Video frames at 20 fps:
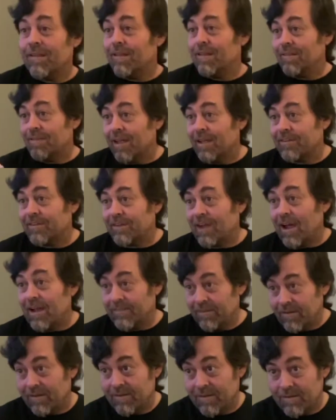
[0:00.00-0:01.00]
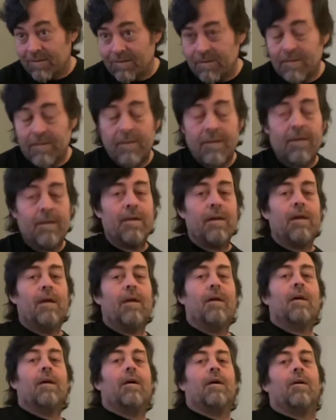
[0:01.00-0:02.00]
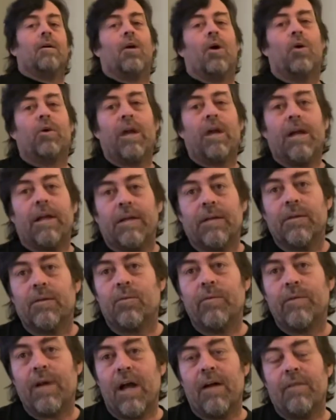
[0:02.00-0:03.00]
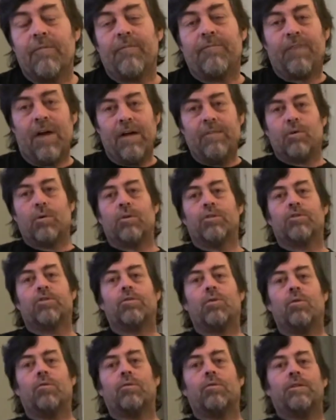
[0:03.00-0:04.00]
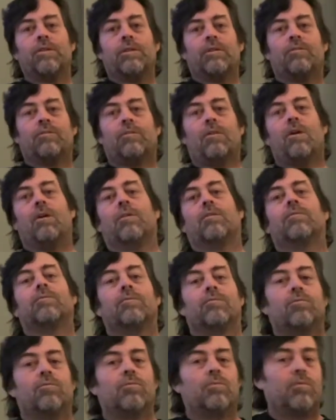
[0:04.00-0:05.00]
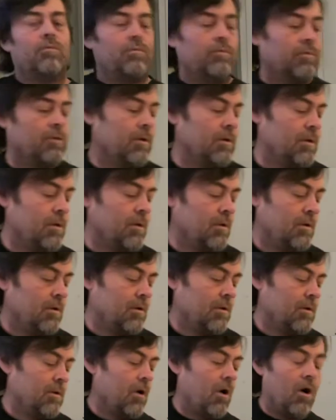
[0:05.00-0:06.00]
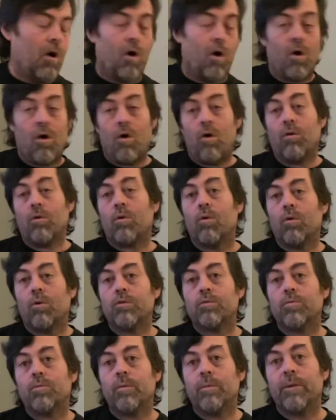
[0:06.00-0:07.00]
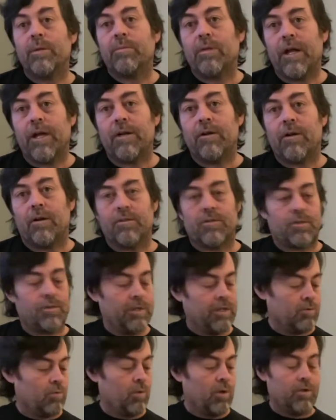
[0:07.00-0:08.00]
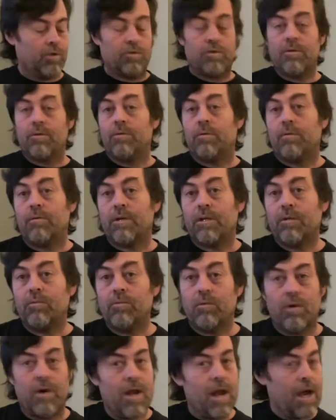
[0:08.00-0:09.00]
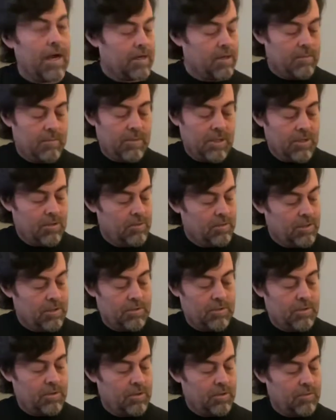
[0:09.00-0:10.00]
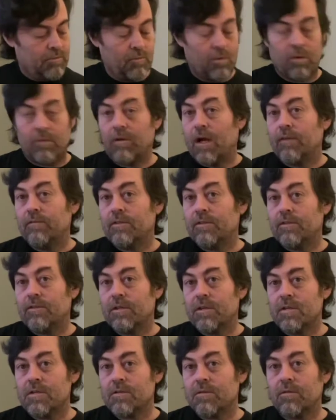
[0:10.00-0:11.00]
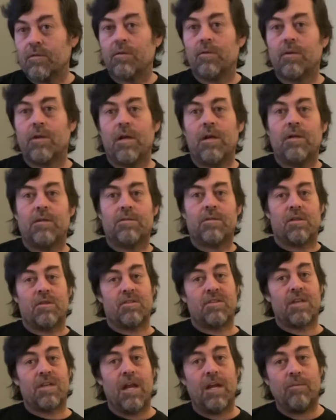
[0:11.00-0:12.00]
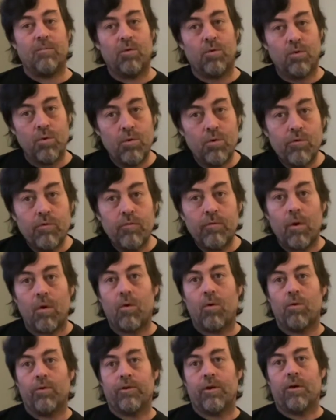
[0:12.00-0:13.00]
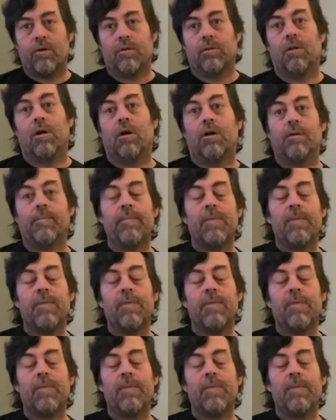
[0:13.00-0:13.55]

Thanks, guys. Okay, we've got 5 chords total in this song. All chords will be played on strings 1, 2, and 3. We're not going to be using strings 4, 5, and 6. Okay, it's the same groove the whole song long,